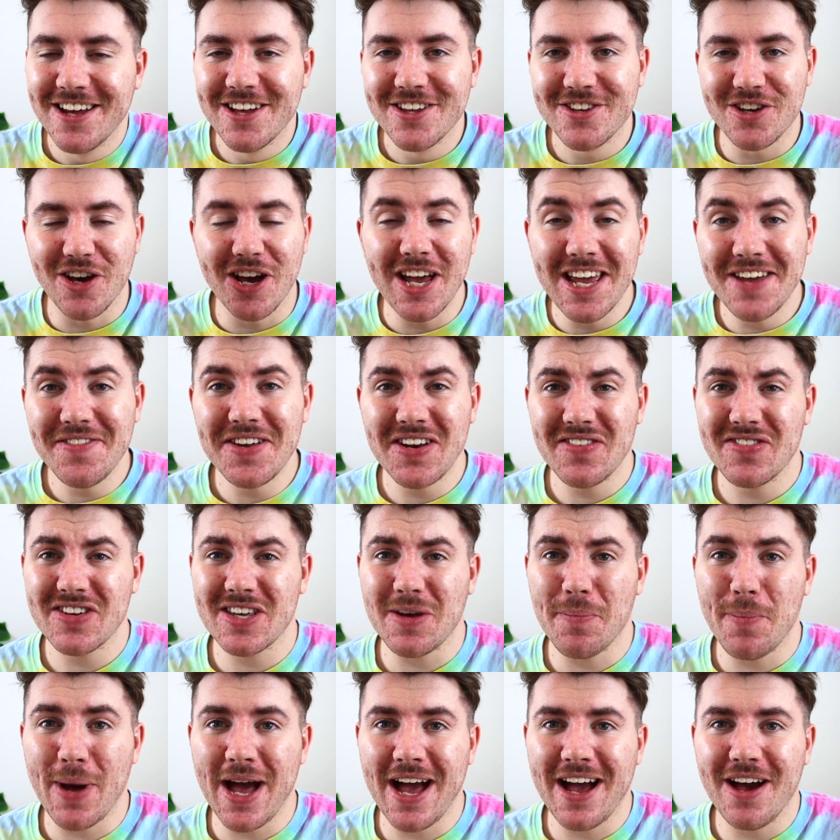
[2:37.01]
So even if it's
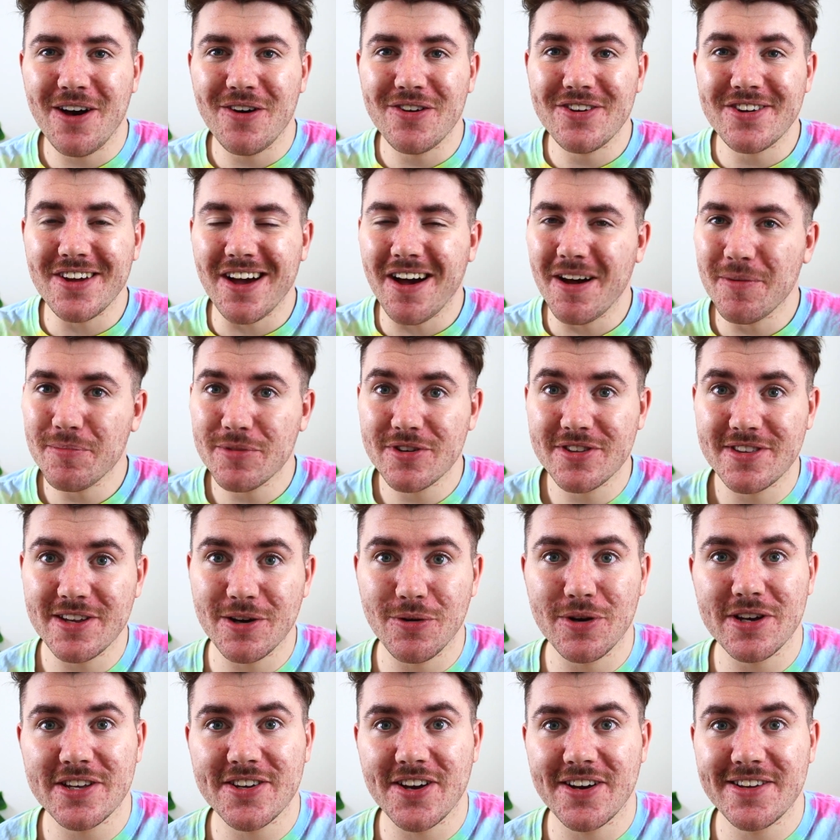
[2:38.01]
£1, I'm
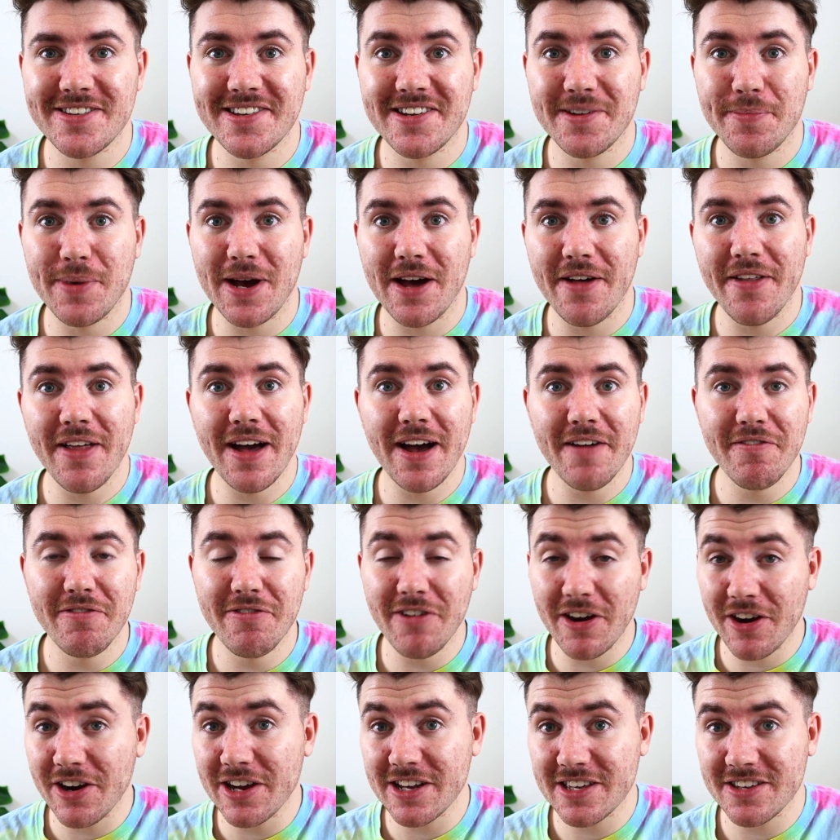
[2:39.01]
still excited about that,
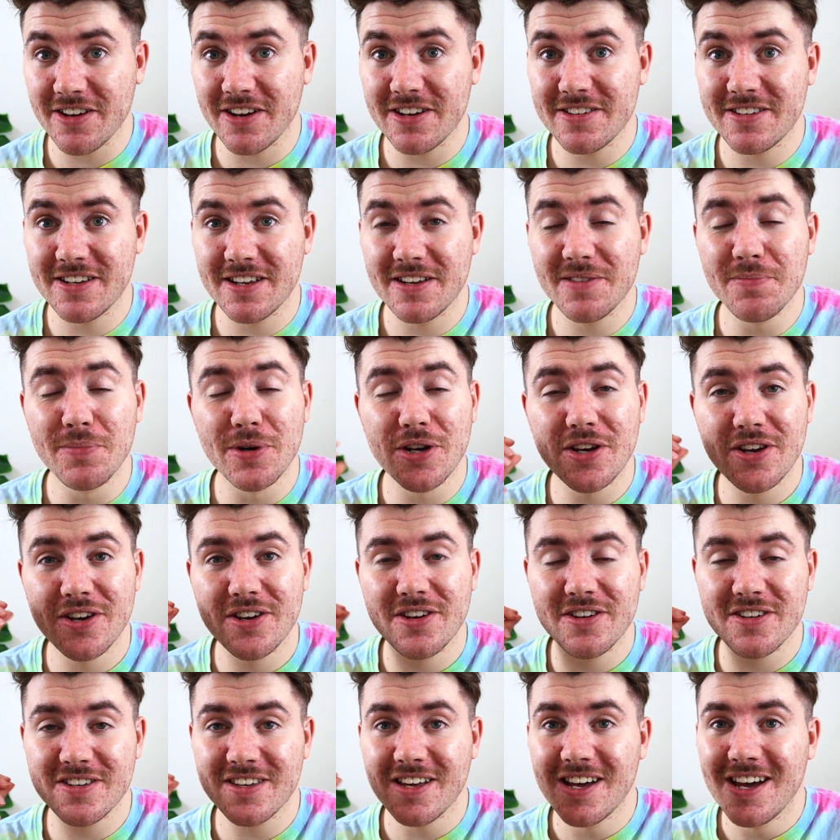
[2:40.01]
very excited,
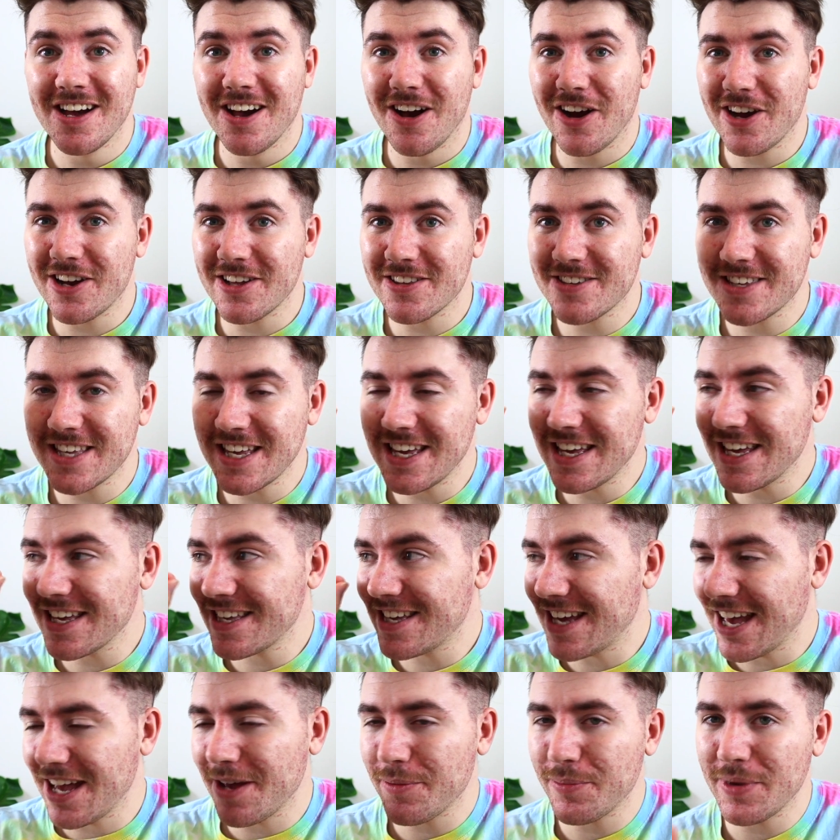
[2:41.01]
because I can see it's
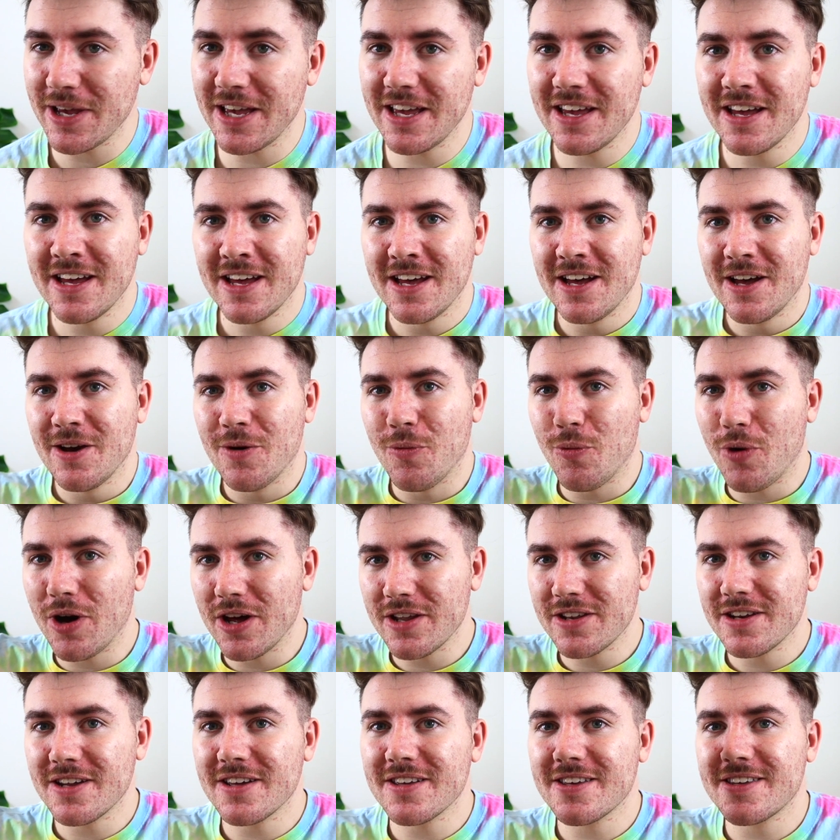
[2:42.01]
getting me
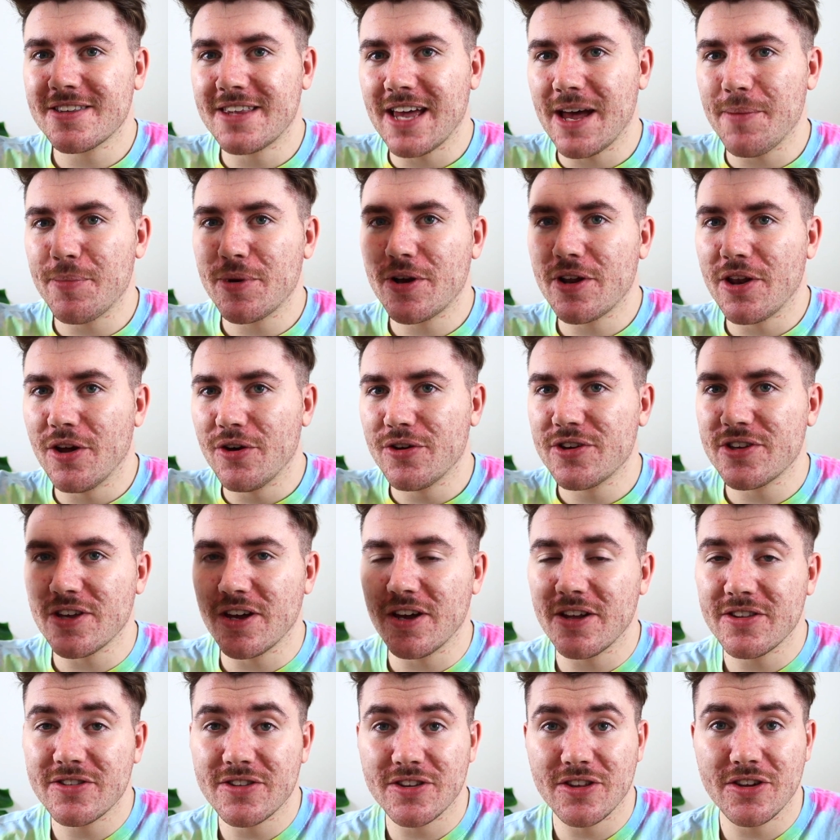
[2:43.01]
one step
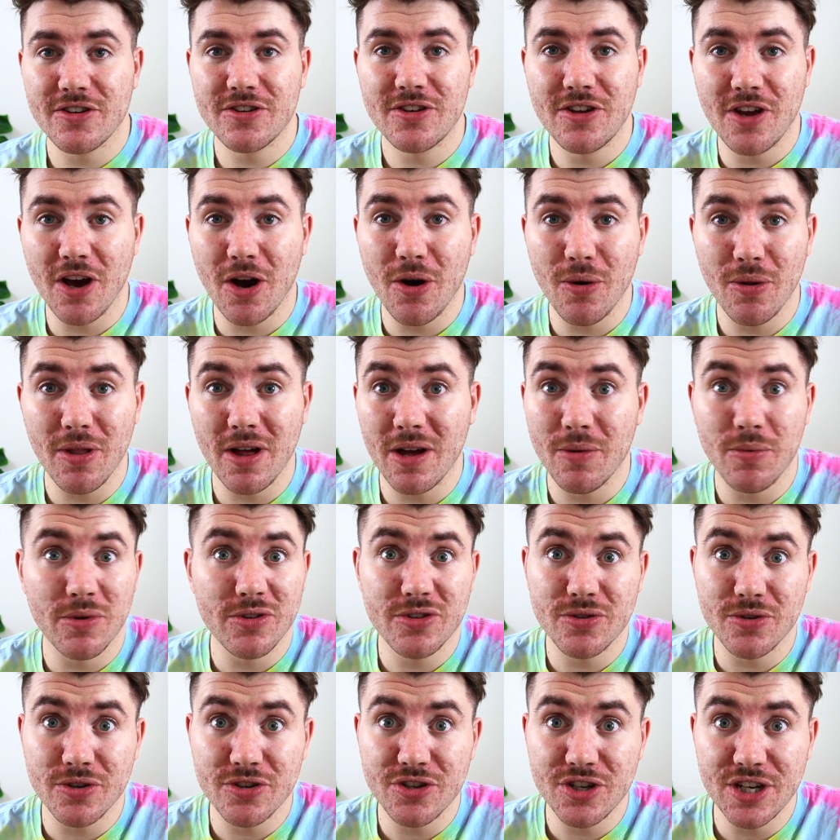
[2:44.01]
closer to the goal that I
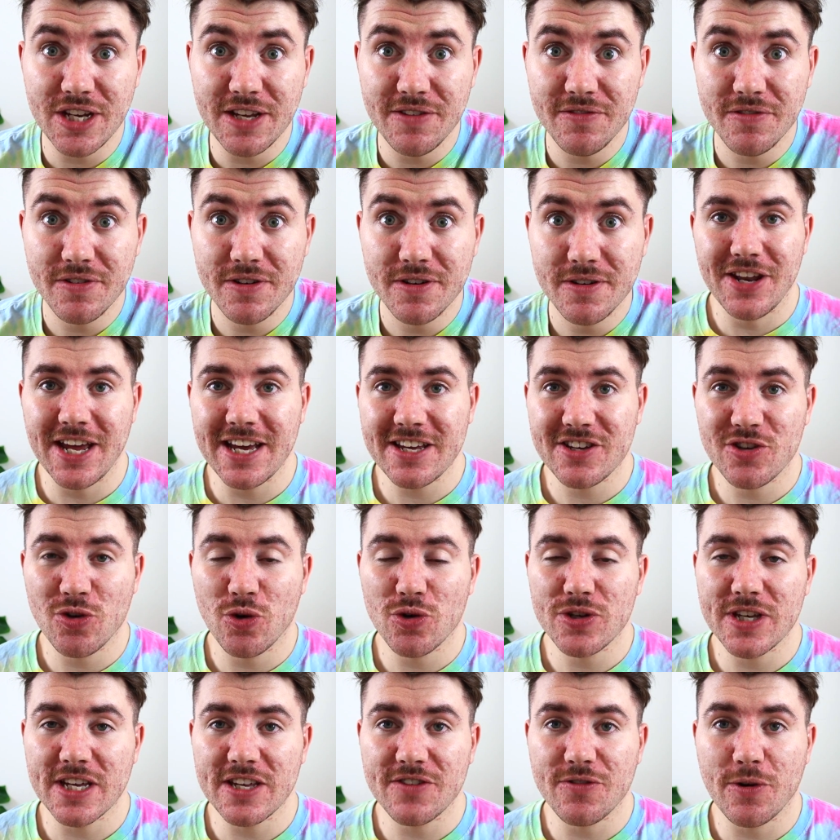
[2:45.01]
want to achieve. The next
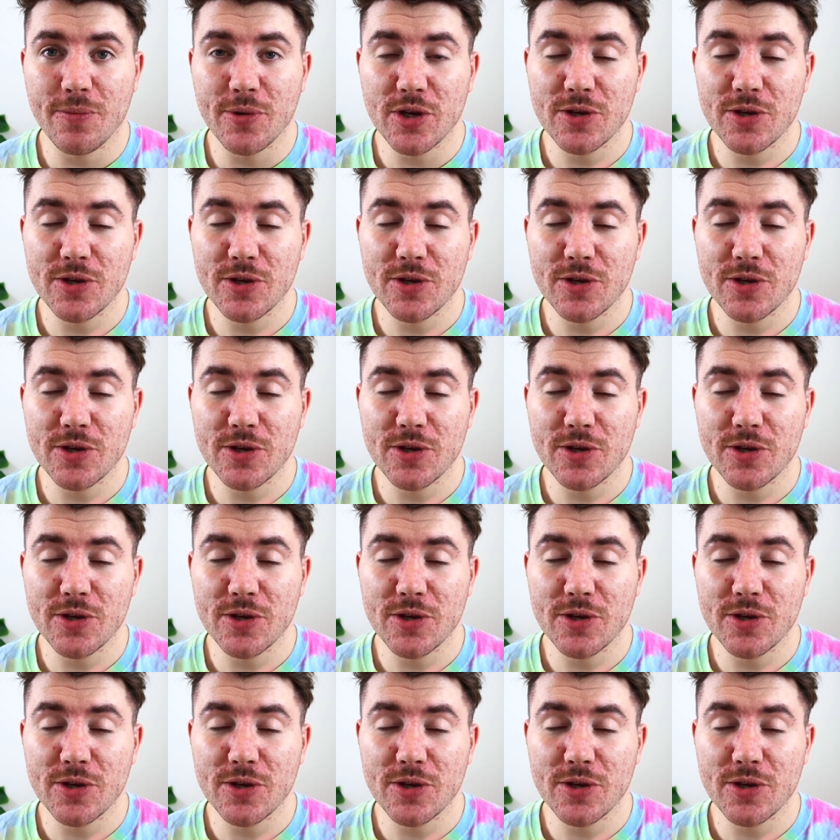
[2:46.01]
source is from a